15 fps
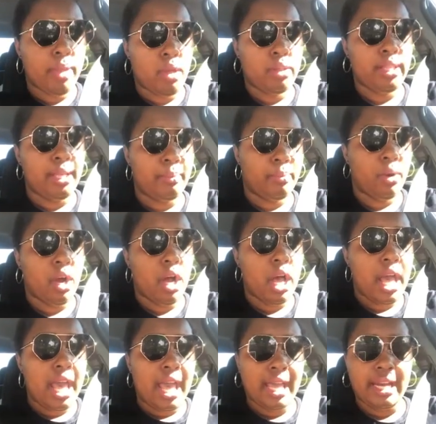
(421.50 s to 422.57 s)
Libra,
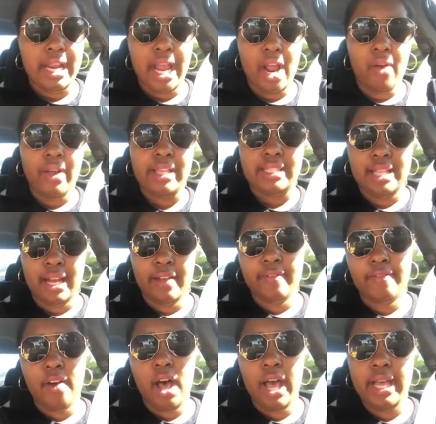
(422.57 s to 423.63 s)
and Aries that I
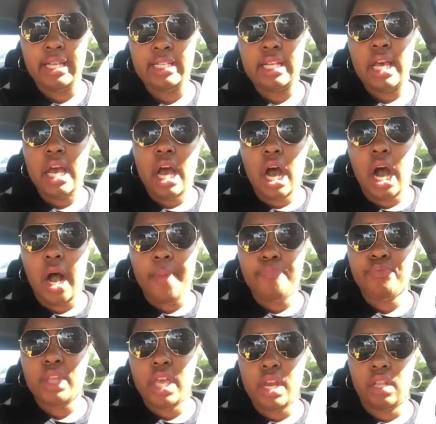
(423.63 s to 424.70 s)
find
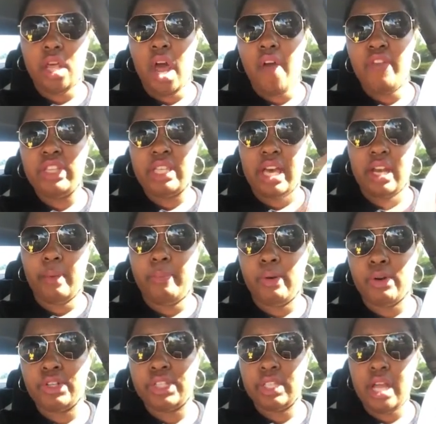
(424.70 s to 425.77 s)
in a lot of these kind of
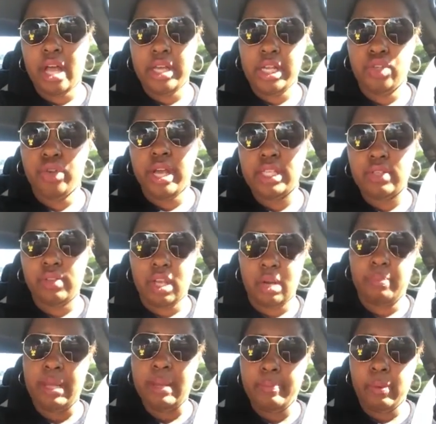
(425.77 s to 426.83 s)
personality traits, a lot of
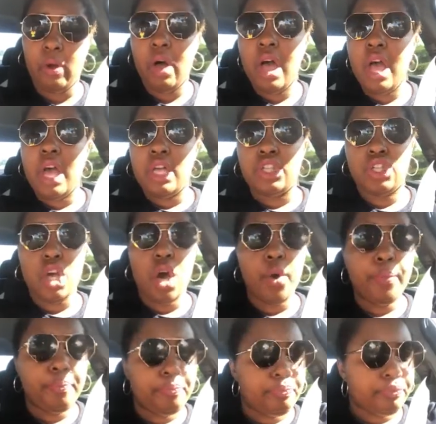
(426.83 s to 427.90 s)
people. So
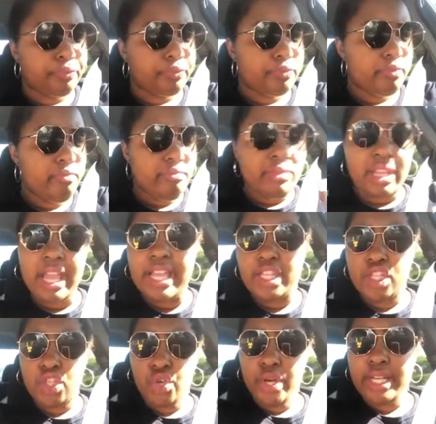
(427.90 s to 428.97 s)
it's
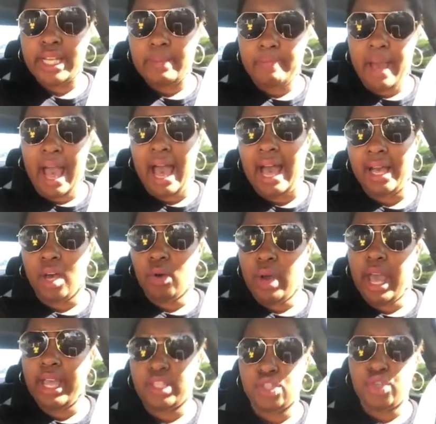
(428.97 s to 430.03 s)
a tricky bag,
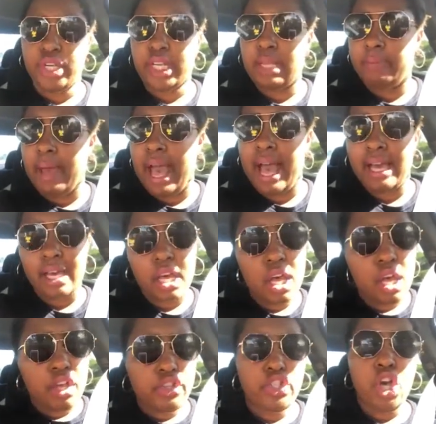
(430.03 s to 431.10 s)
okay? It's a tricky bag.
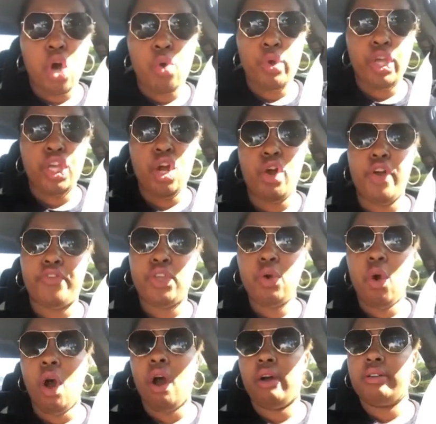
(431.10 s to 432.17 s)
So, if you
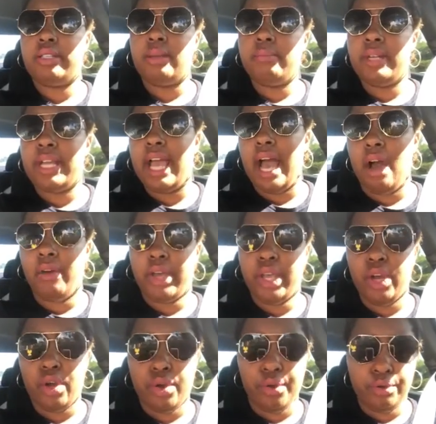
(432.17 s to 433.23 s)
are somebody out
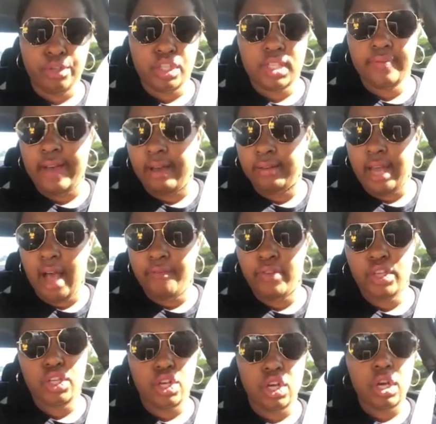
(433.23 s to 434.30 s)
here who just found out that
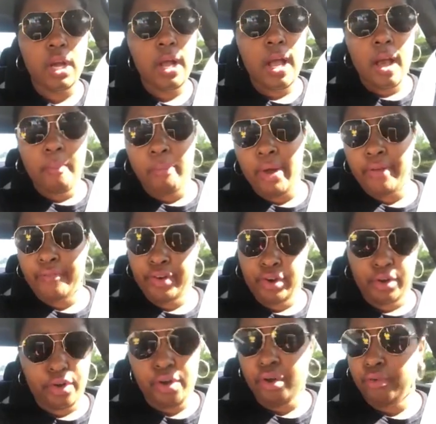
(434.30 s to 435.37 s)
your boyfriend
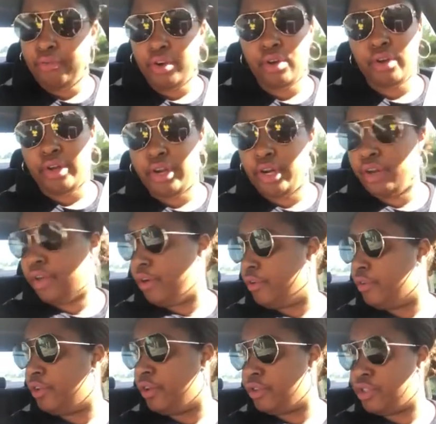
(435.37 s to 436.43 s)
or girlfriend, or
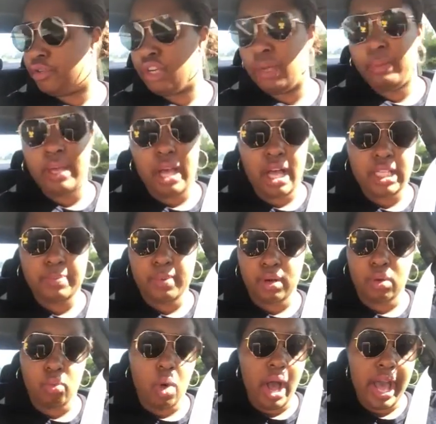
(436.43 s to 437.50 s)
your soon-to-be husband
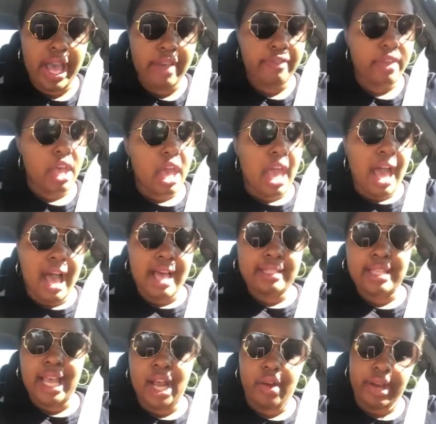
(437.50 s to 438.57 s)
or wife
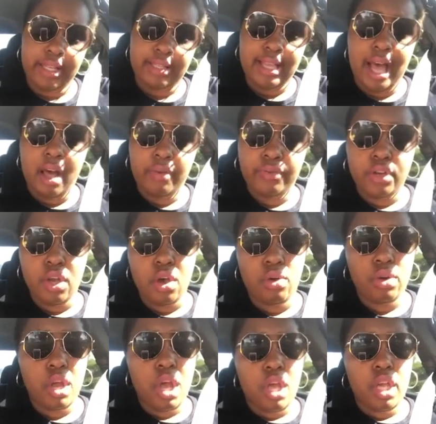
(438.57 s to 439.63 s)
has Aries South
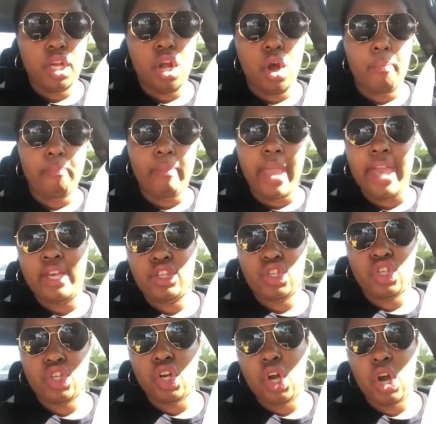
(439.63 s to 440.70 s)
node, make
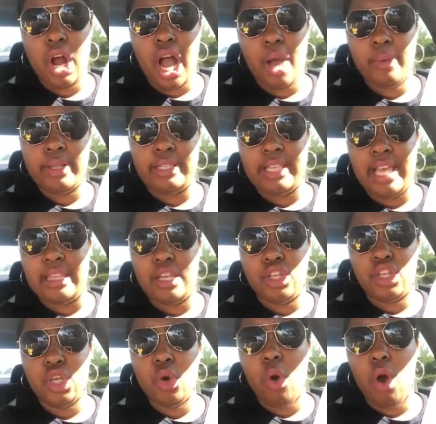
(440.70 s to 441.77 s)
sure, I would say, that
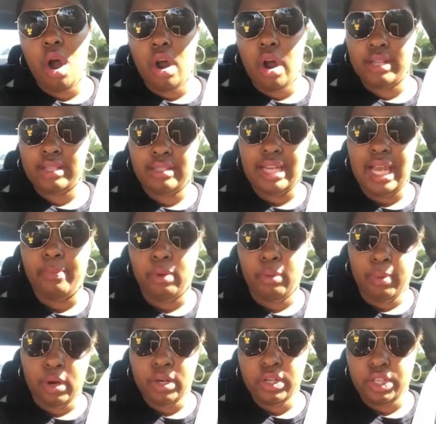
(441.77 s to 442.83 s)
you are a stable
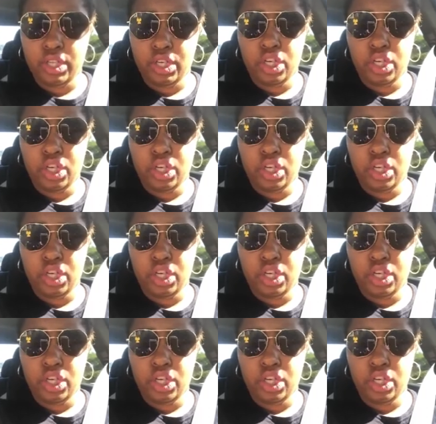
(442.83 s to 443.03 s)
person.